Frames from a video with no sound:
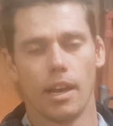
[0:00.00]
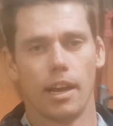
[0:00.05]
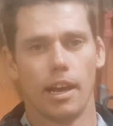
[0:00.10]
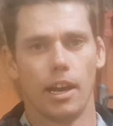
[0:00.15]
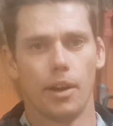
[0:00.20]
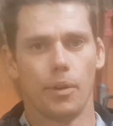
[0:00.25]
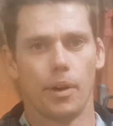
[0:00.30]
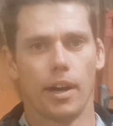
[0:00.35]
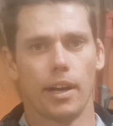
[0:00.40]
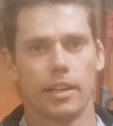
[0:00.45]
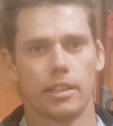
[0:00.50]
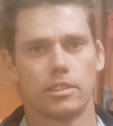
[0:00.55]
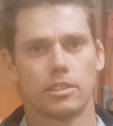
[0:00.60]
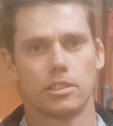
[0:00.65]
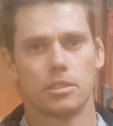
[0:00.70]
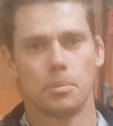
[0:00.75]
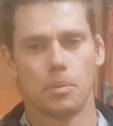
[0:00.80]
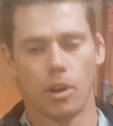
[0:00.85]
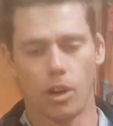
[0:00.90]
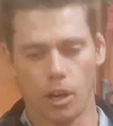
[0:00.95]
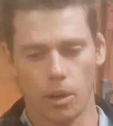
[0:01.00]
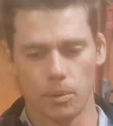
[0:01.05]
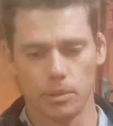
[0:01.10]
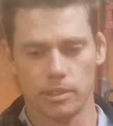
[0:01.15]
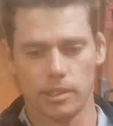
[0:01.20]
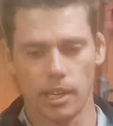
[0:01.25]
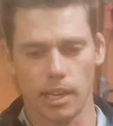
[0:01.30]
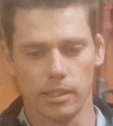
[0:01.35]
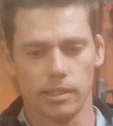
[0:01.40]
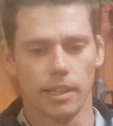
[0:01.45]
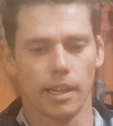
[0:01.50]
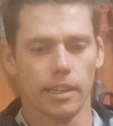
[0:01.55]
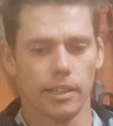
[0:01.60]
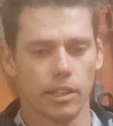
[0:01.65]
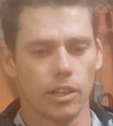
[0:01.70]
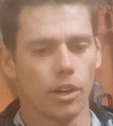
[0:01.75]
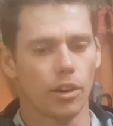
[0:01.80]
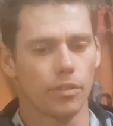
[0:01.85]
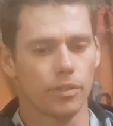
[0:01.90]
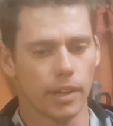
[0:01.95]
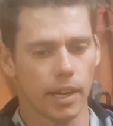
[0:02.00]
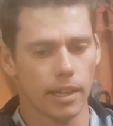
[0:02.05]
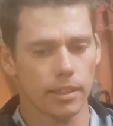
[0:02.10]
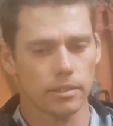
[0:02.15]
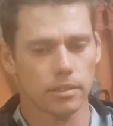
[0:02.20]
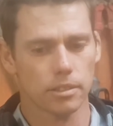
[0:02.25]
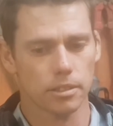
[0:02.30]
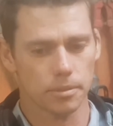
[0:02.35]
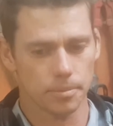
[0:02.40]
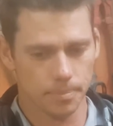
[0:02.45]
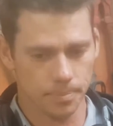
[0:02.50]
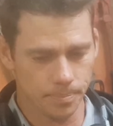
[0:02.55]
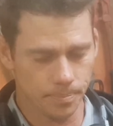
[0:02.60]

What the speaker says: Anyway, tomorrow we start taking off nets.